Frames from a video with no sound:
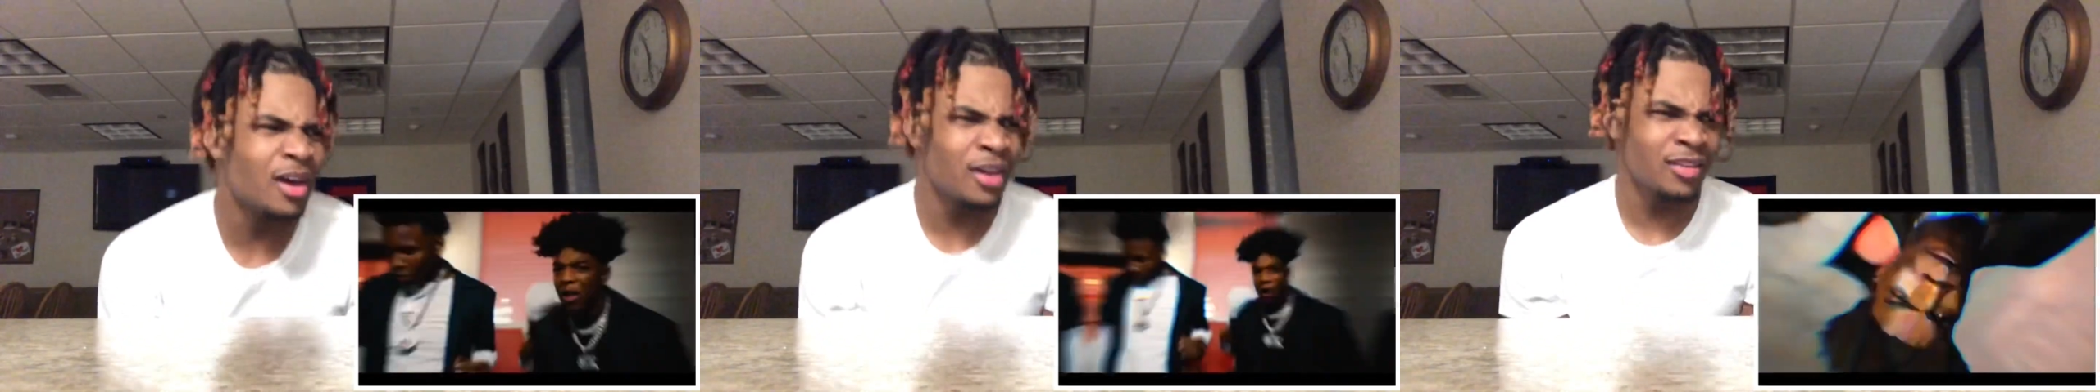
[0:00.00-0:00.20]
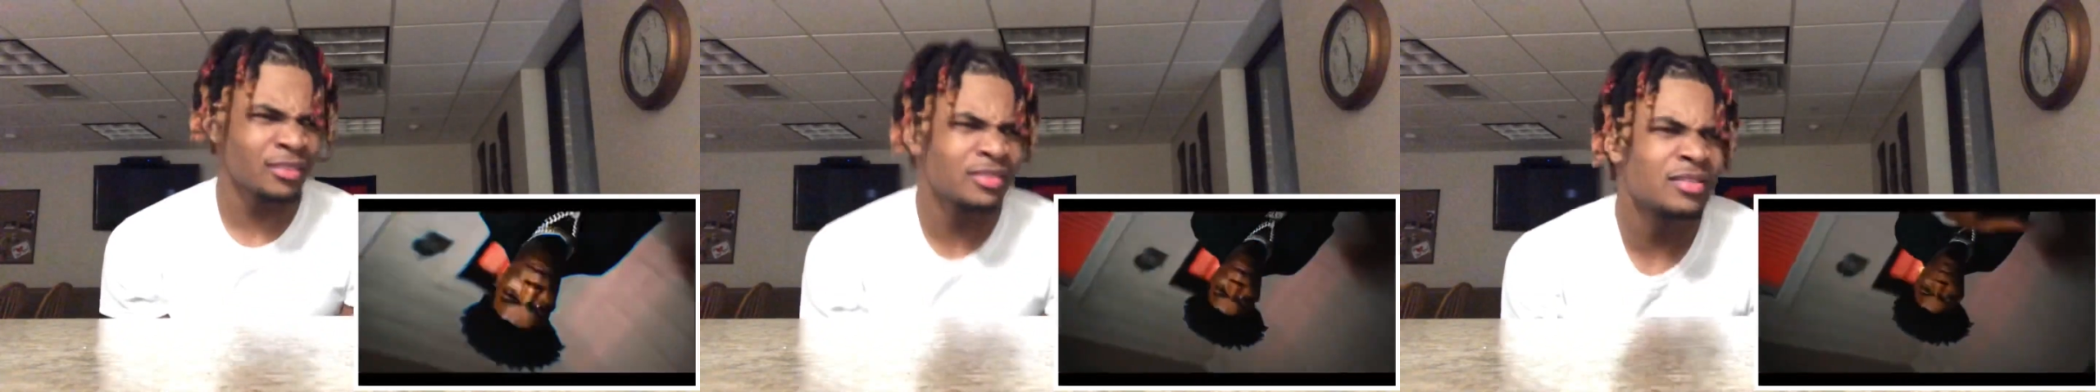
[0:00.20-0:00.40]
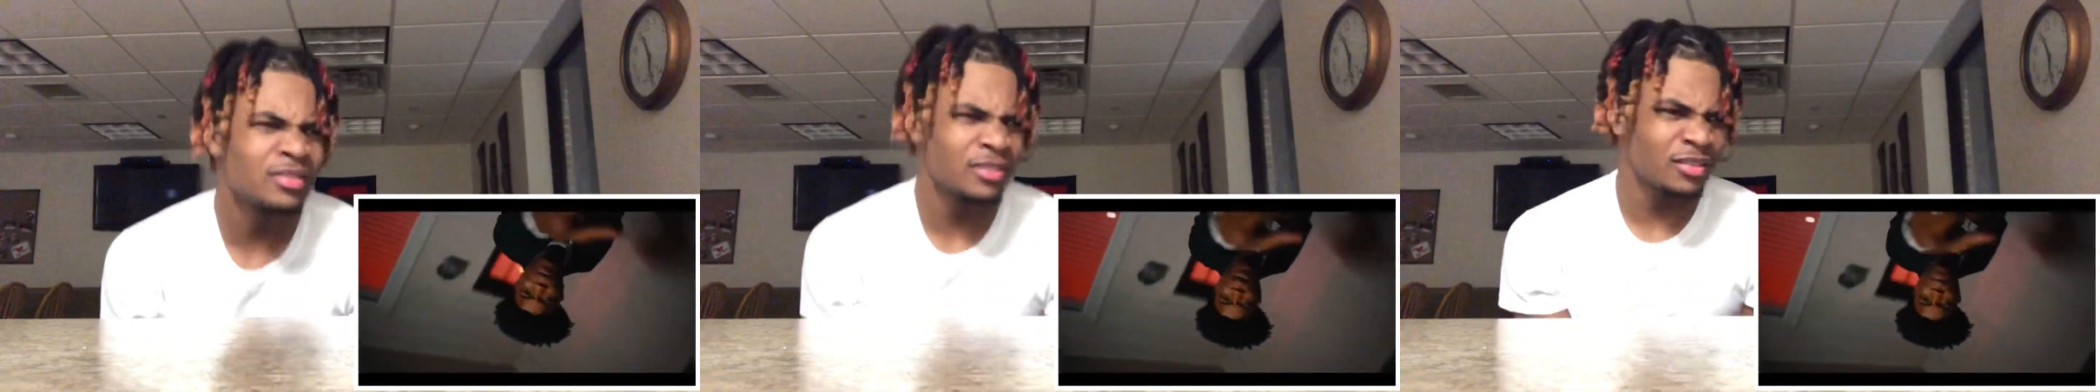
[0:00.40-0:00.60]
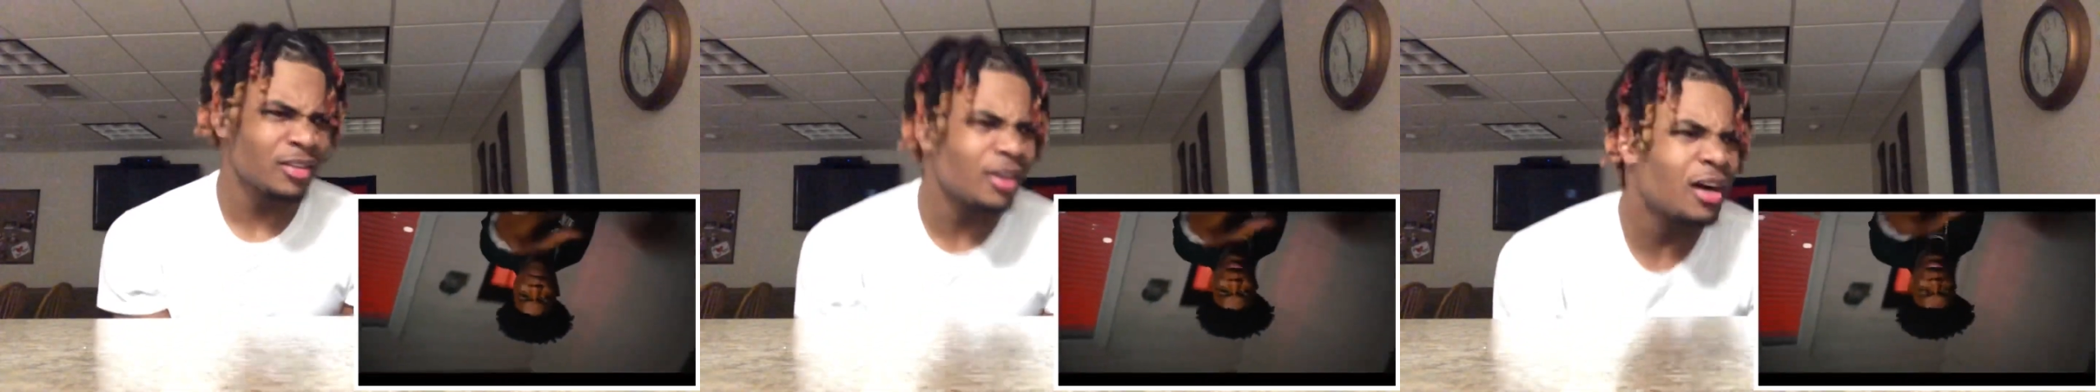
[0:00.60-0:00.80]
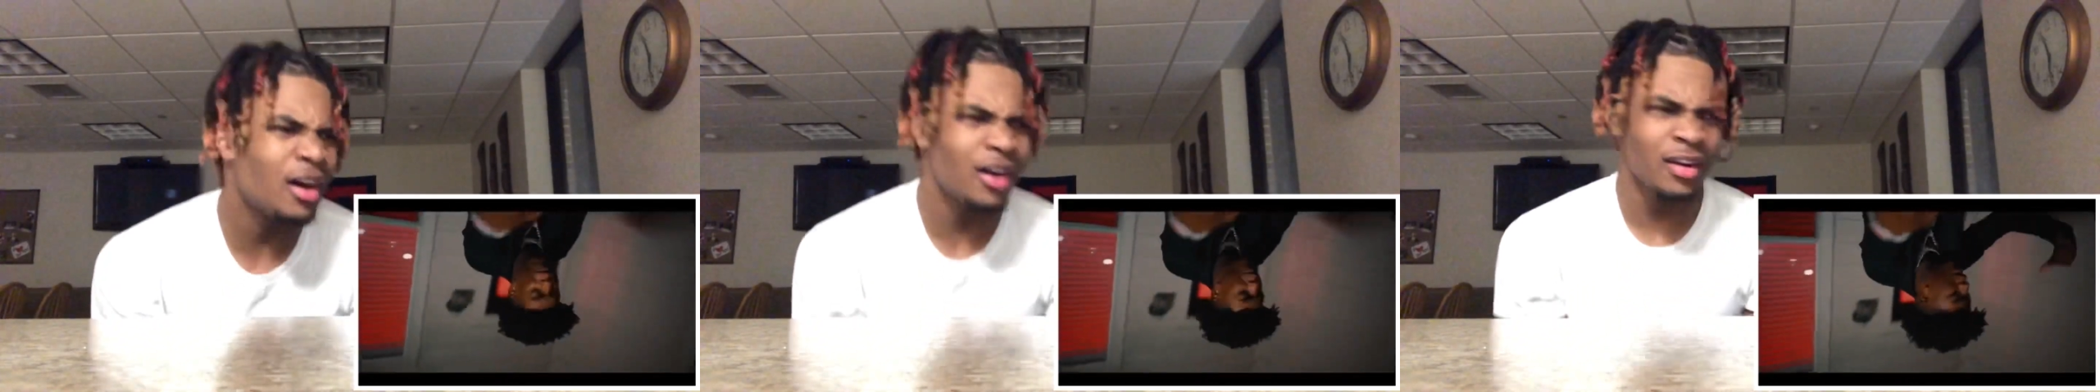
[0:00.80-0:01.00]
Uh.
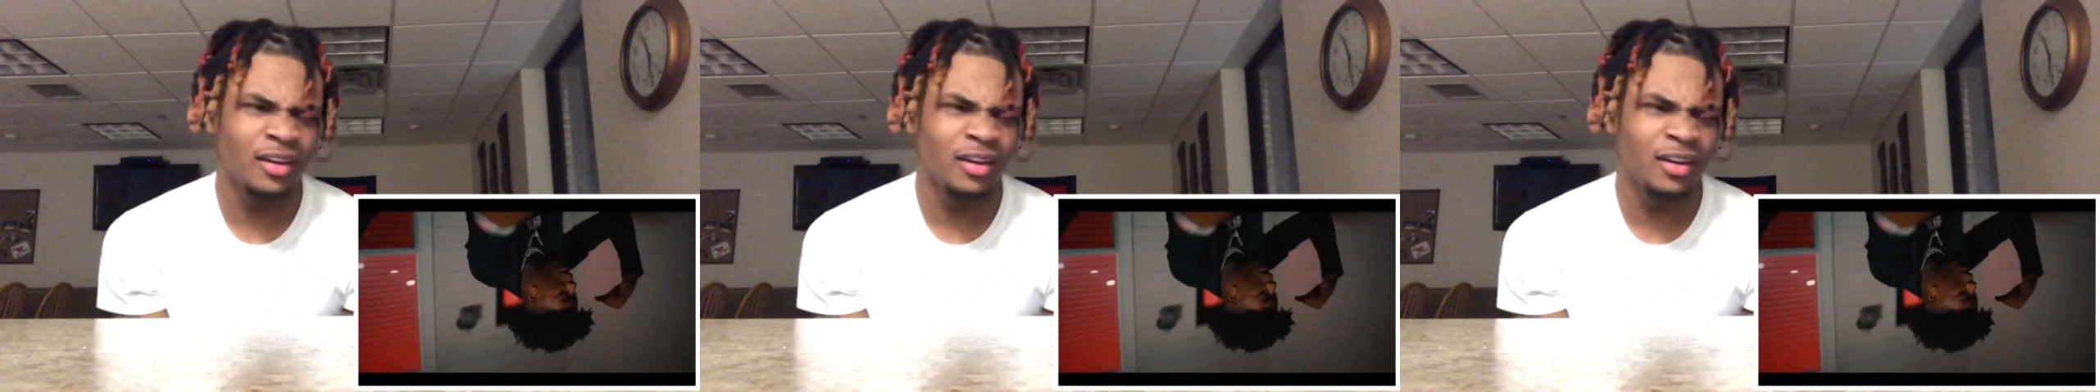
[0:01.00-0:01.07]
Uh.